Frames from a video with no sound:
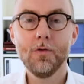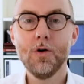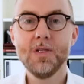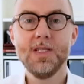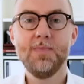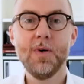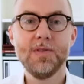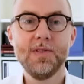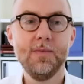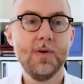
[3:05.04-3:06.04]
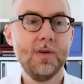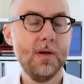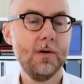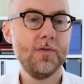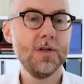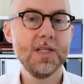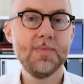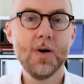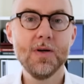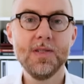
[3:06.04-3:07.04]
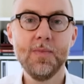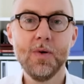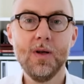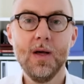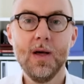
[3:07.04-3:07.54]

course it's possible. Of course it's possible.